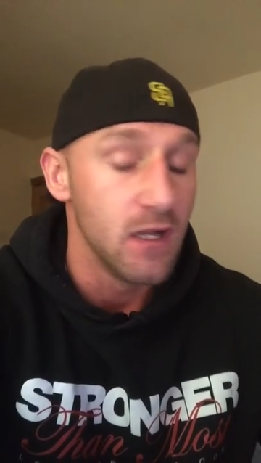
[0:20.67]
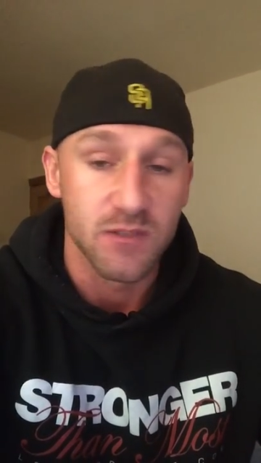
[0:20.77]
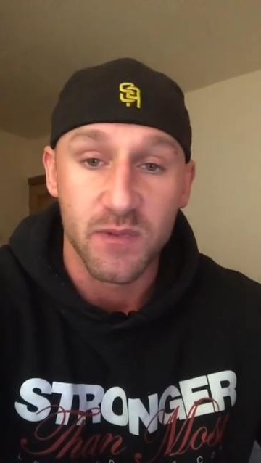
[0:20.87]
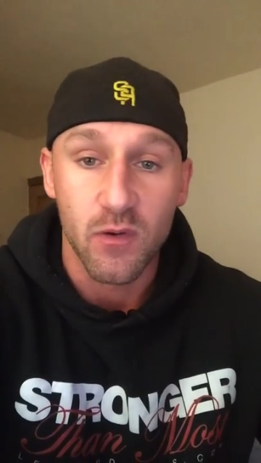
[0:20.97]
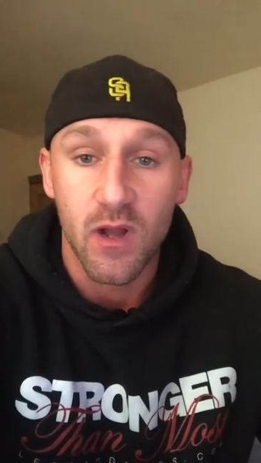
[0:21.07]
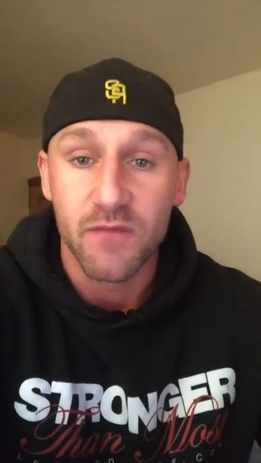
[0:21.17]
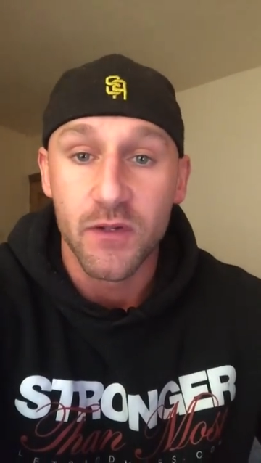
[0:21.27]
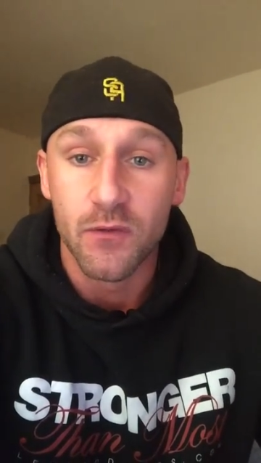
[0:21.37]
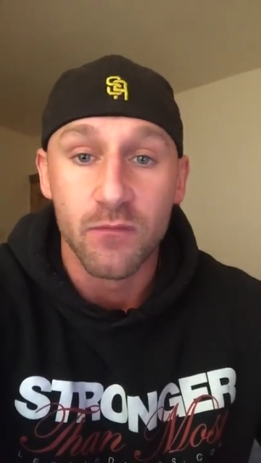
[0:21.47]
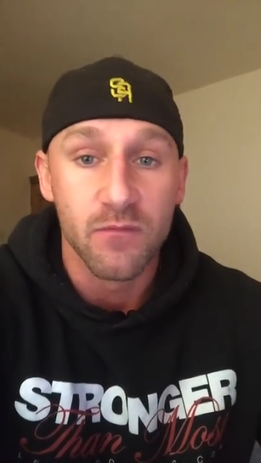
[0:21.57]
there's been quite a
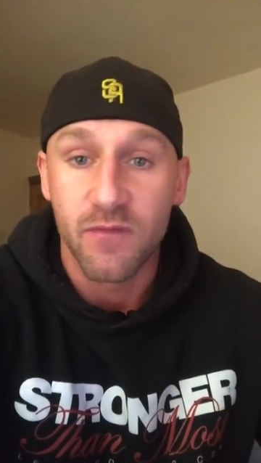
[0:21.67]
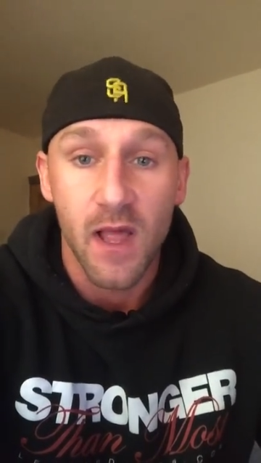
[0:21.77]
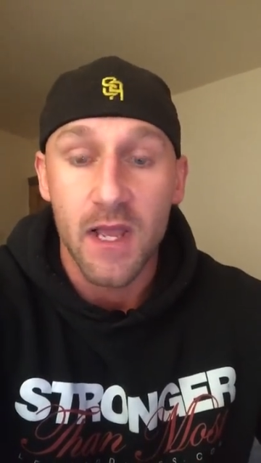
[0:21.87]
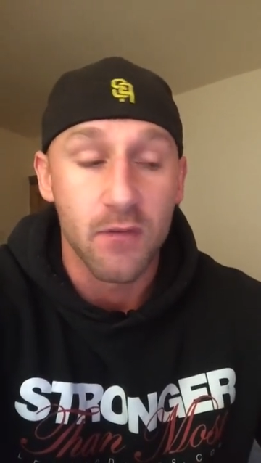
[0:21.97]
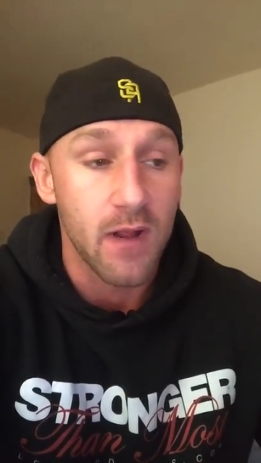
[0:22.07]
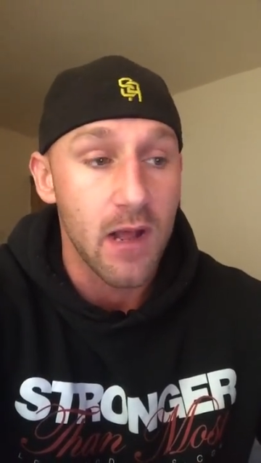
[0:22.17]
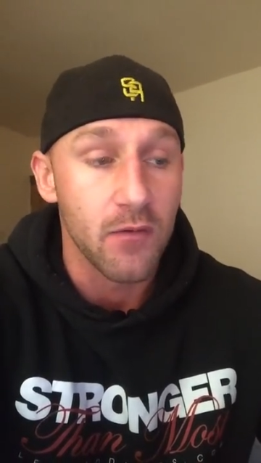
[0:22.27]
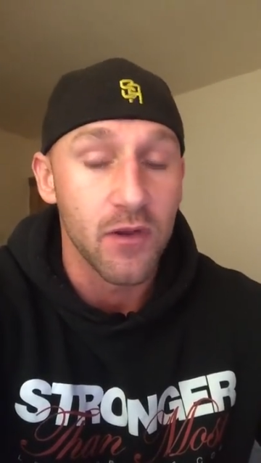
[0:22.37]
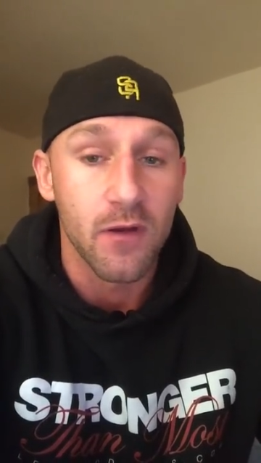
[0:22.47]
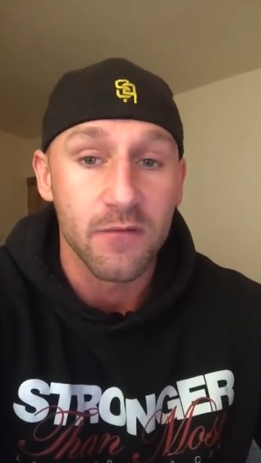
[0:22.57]
few flying
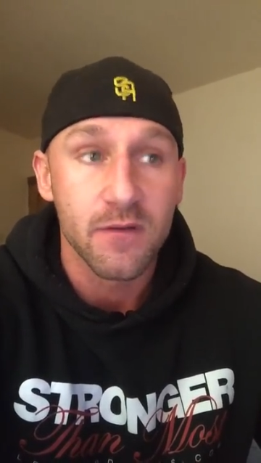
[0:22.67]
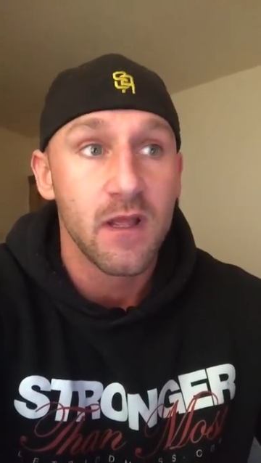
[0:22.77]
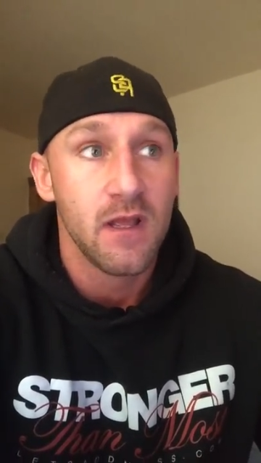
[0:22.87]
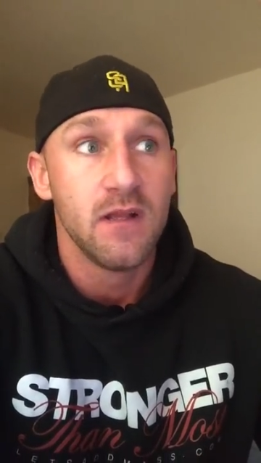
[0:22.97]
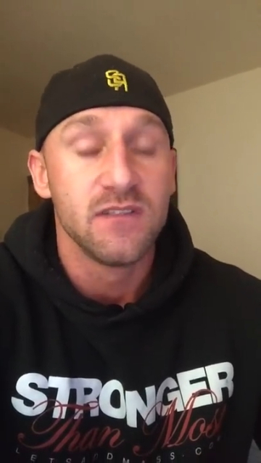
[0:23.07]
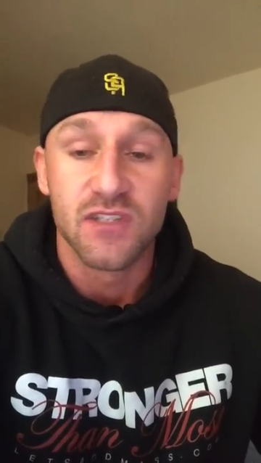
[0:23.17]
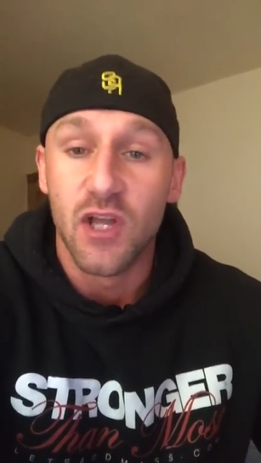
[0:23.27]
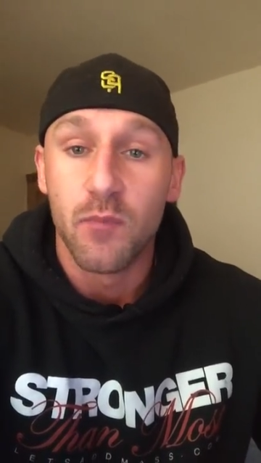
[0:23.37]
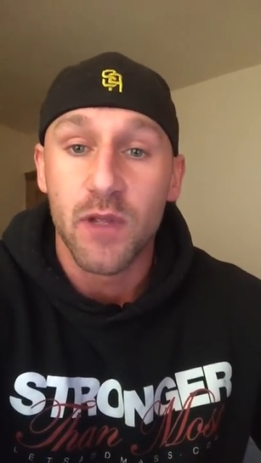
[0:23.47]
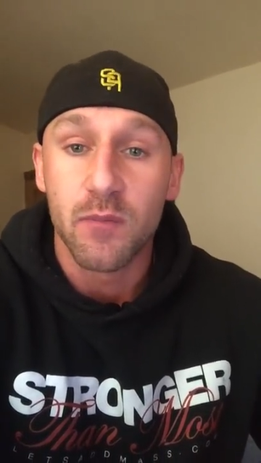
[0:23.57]
around of
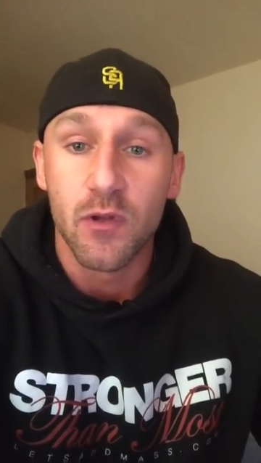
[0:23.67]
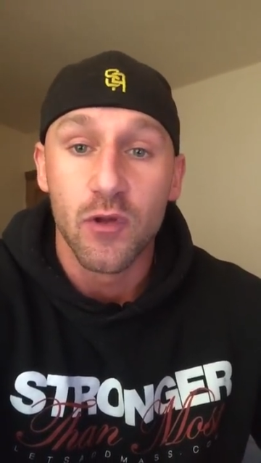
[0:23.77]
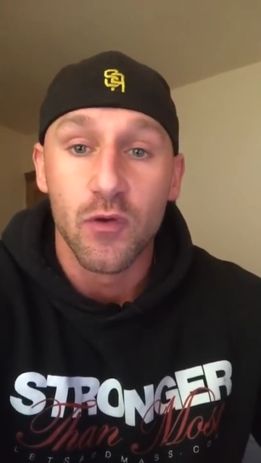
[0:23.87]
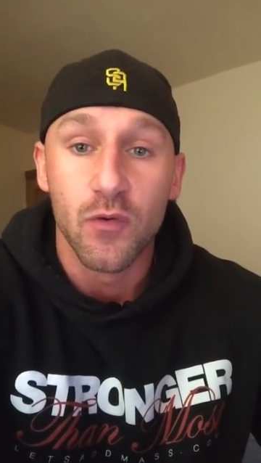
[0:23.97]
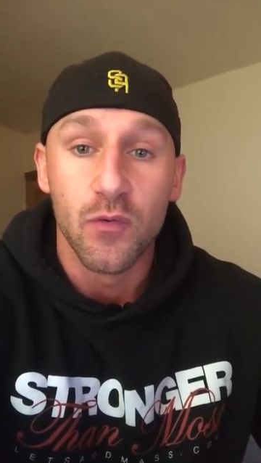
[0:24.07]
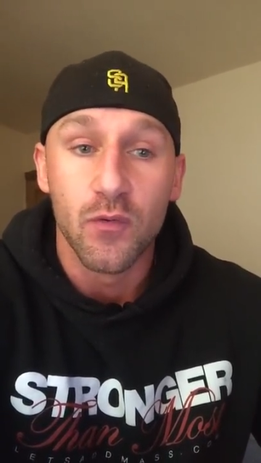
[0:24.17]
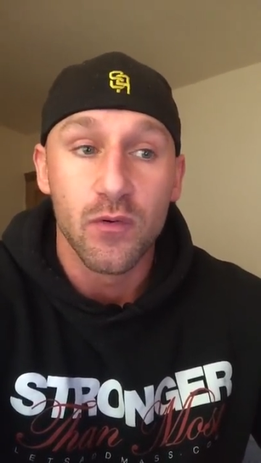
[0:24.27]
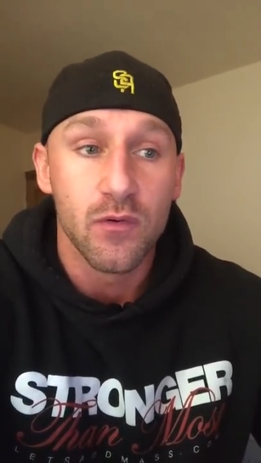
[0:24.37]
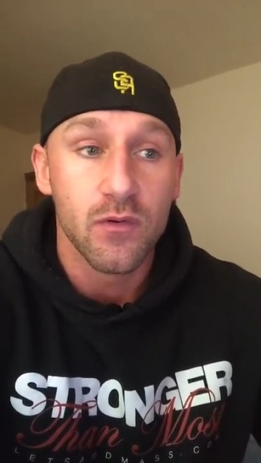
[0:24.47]
certain people who